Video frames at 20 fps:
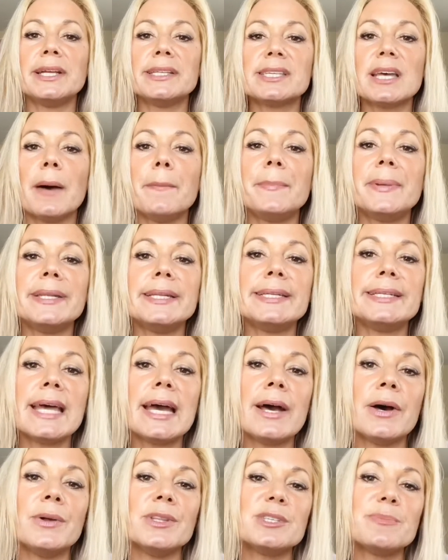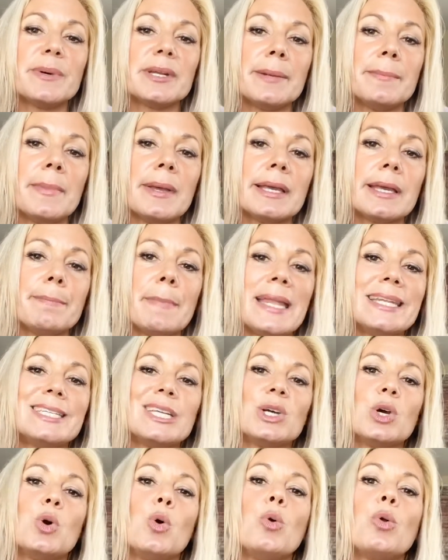up and downs, but I'm meant to
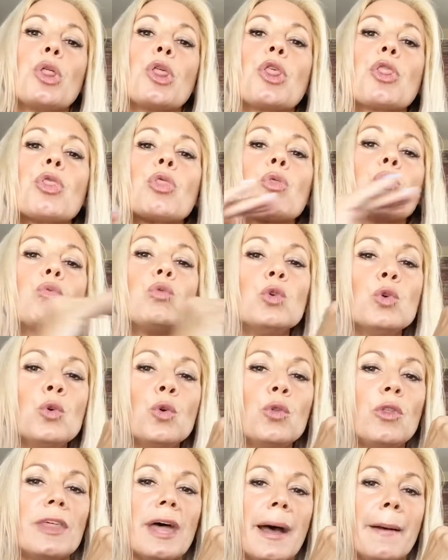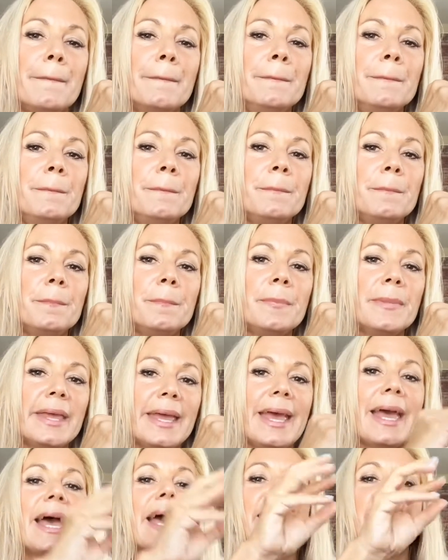go through them
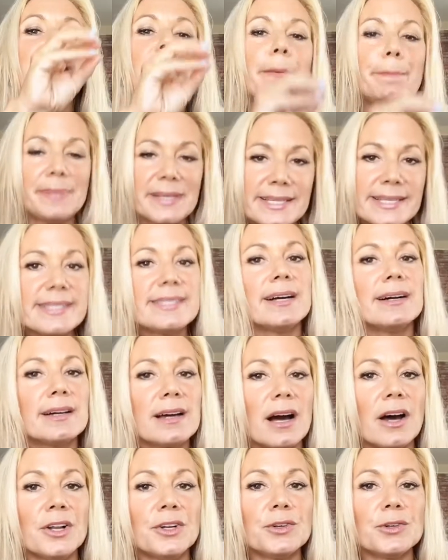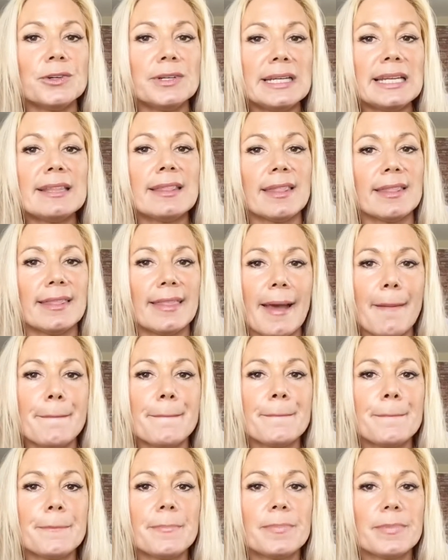and not be stuck underneath
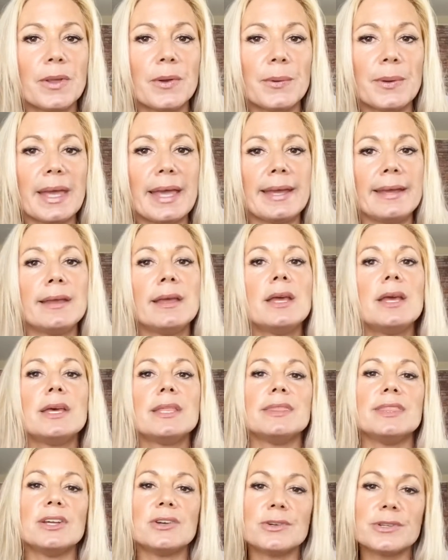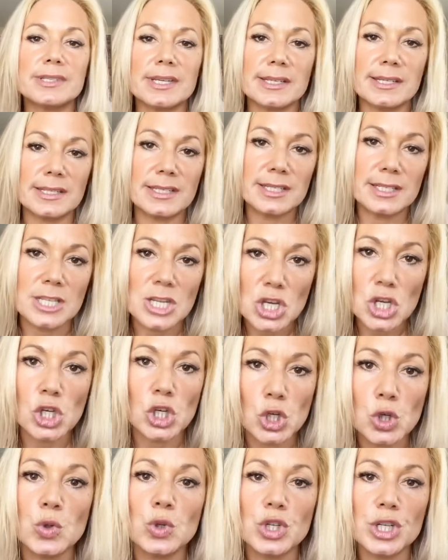them. Okay? There's a
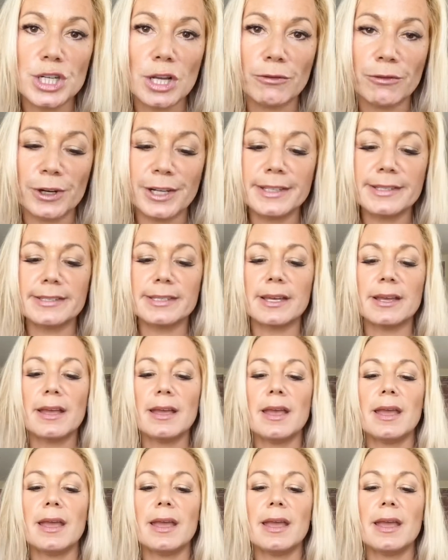huge difference.